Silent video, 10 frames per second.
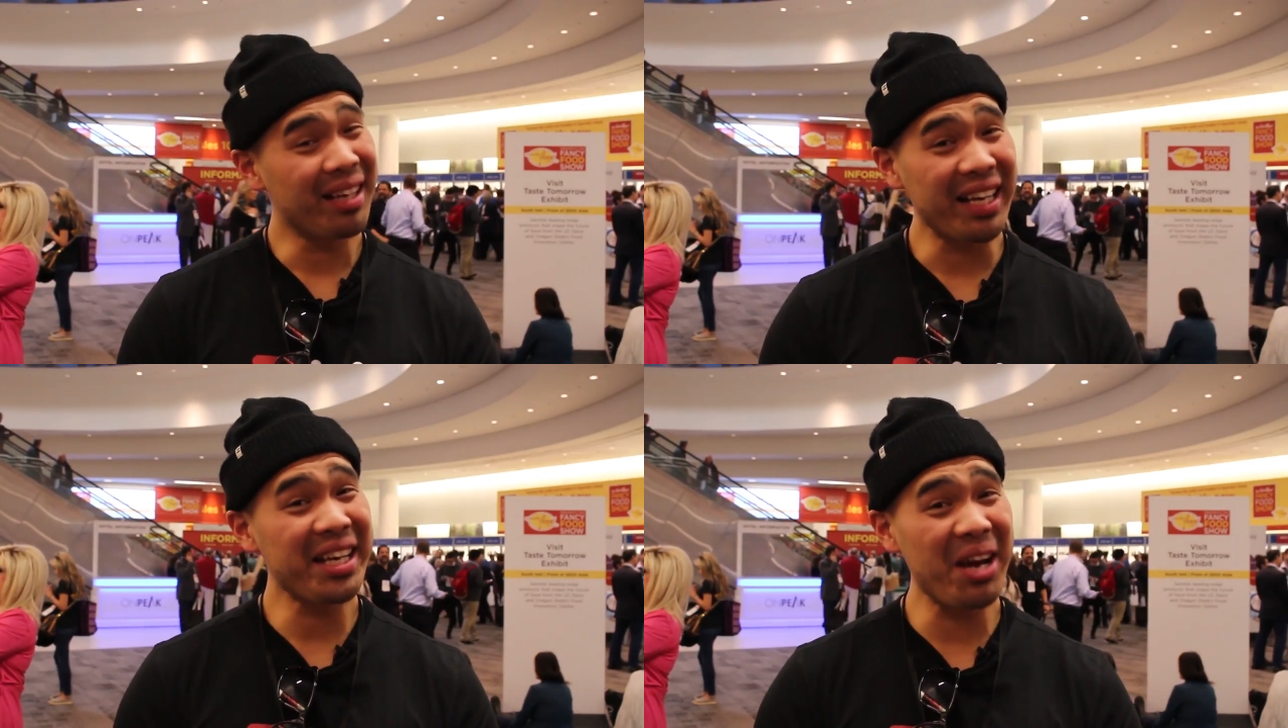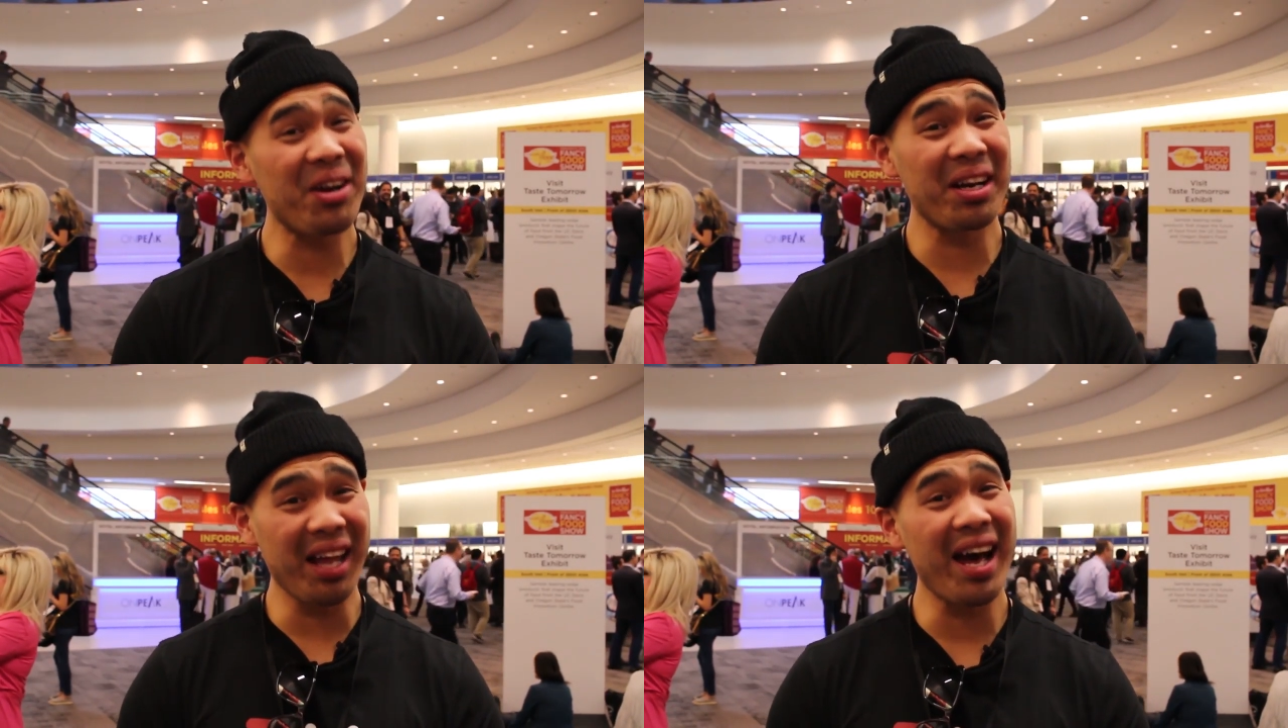I
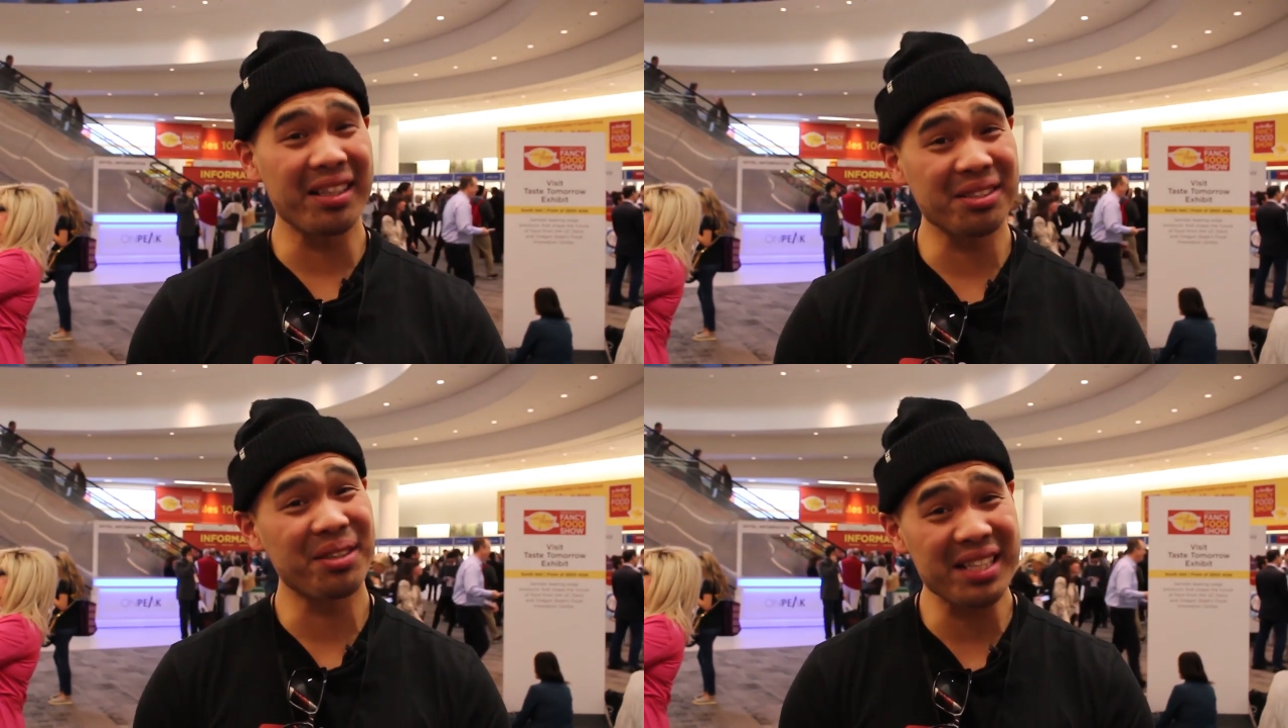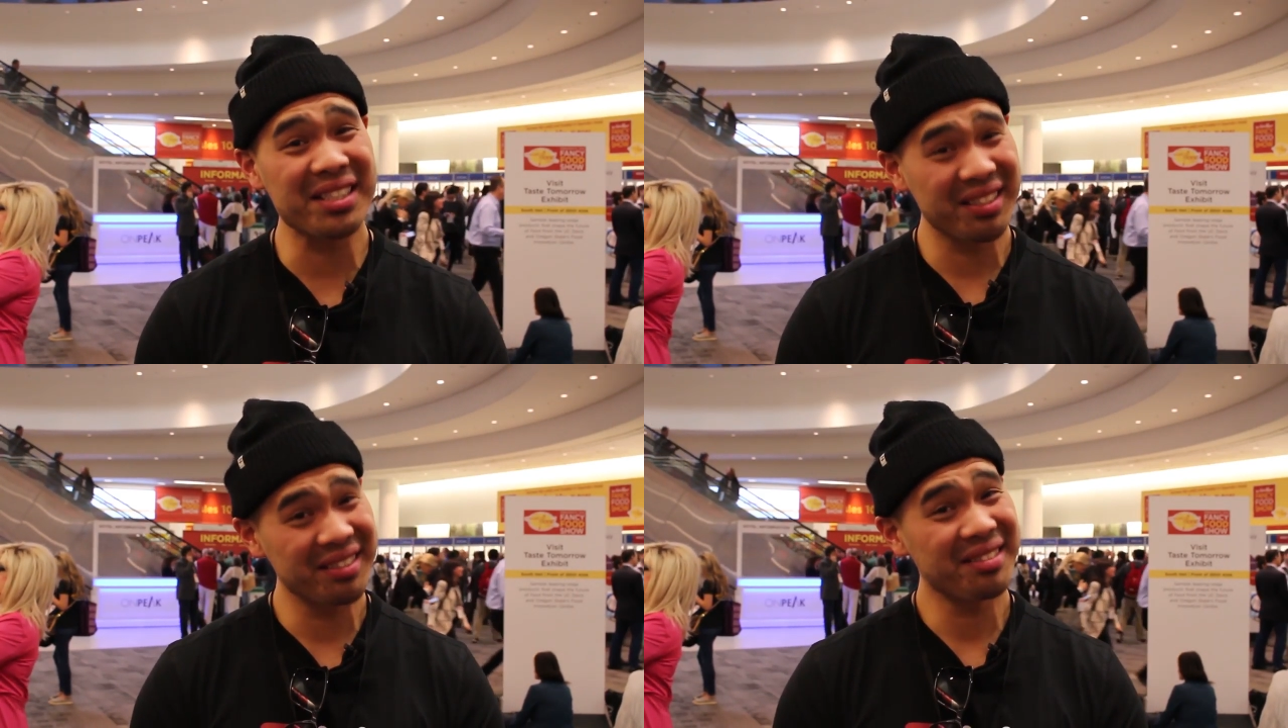carry a lot, so that's
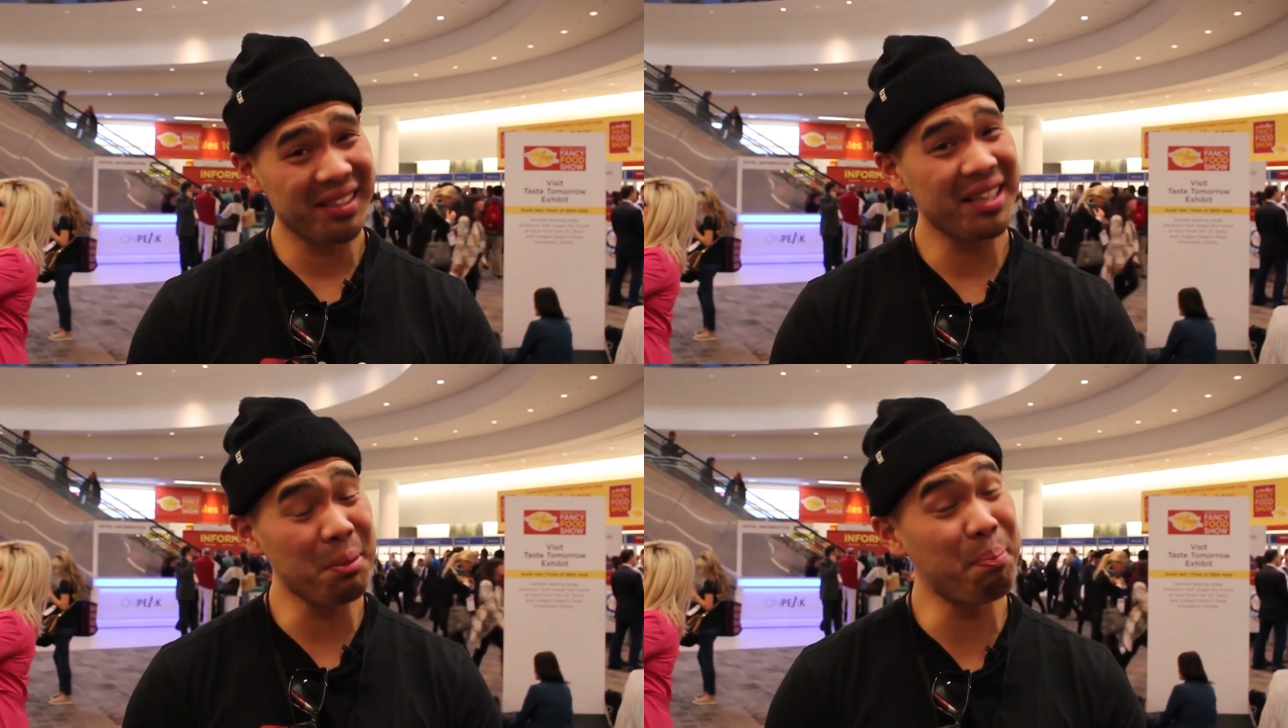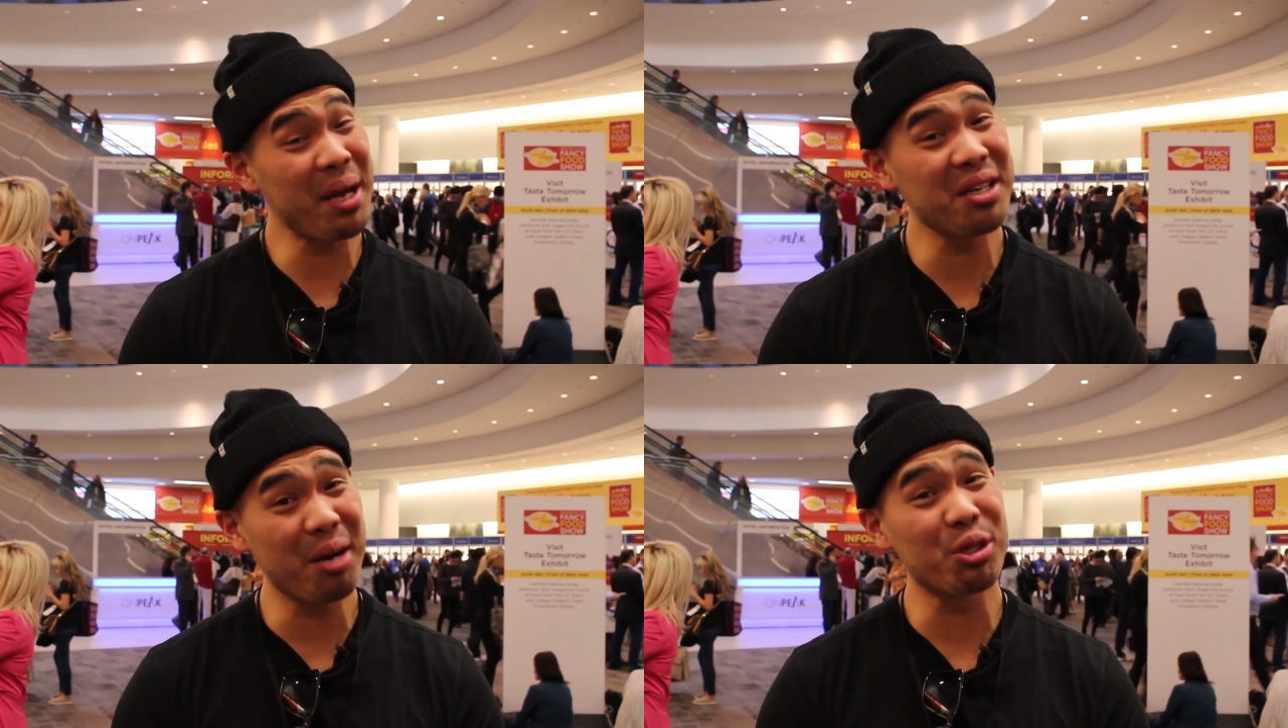it's a
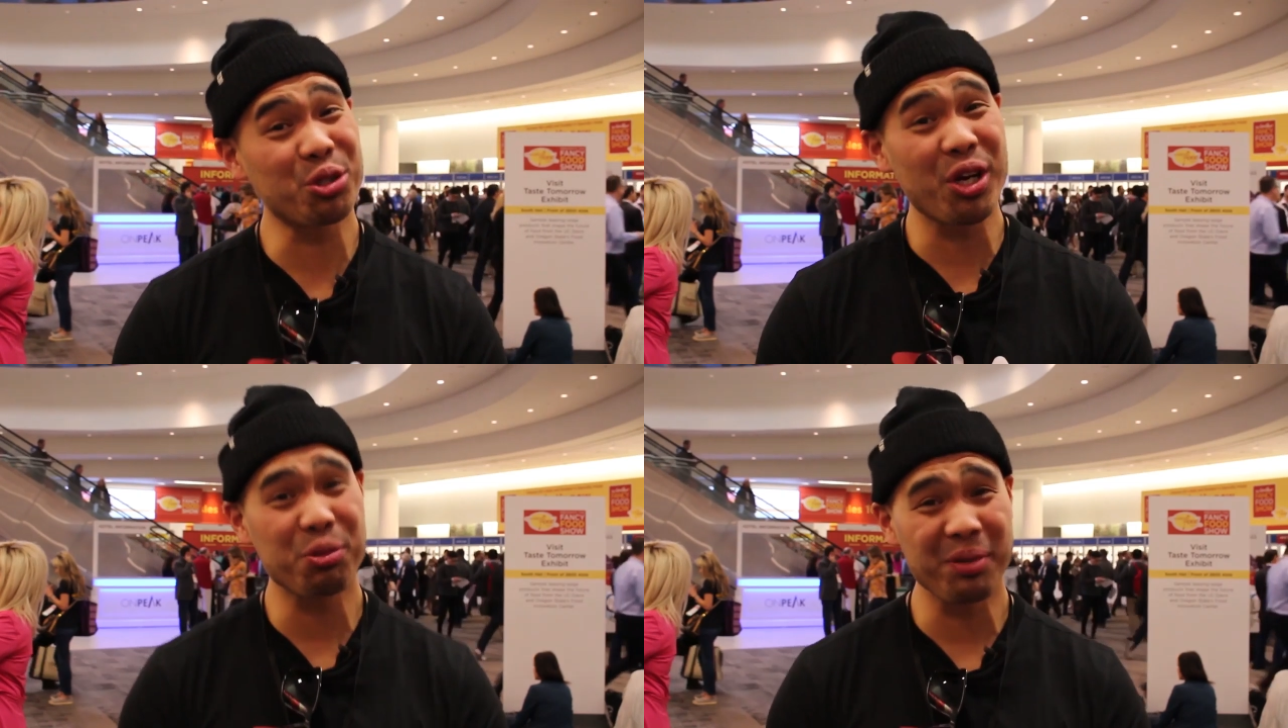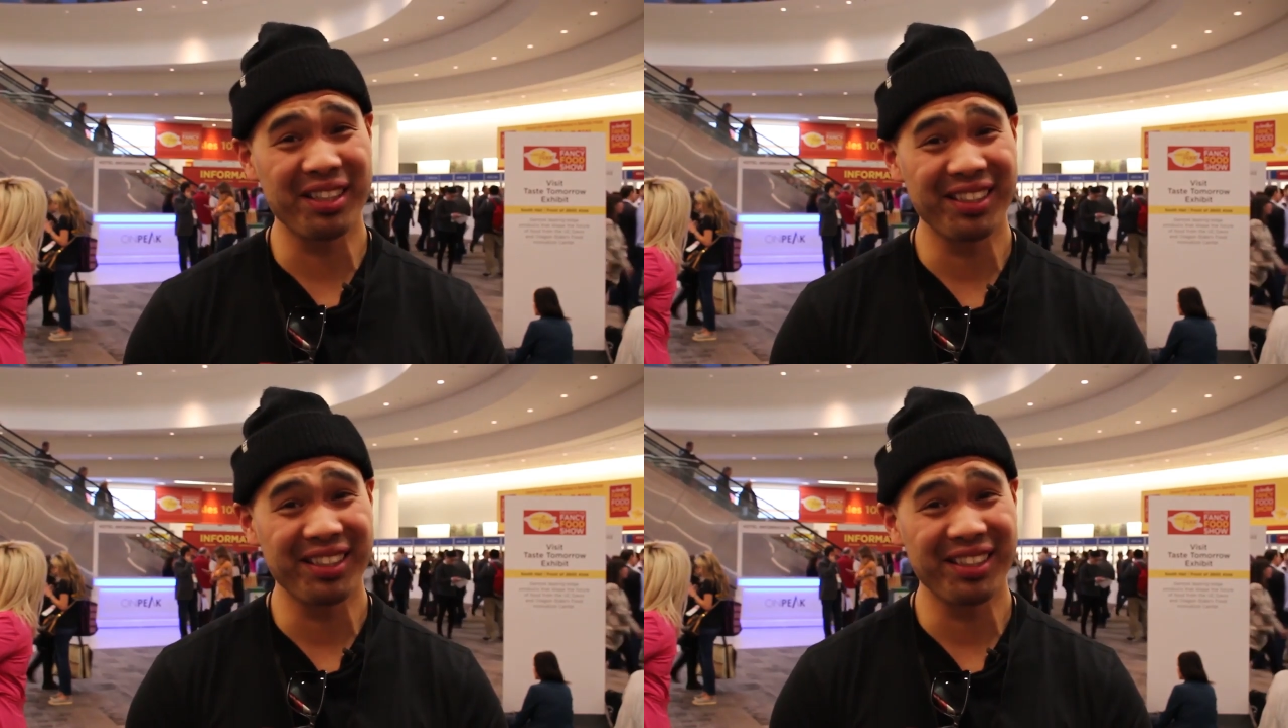big number, trust me.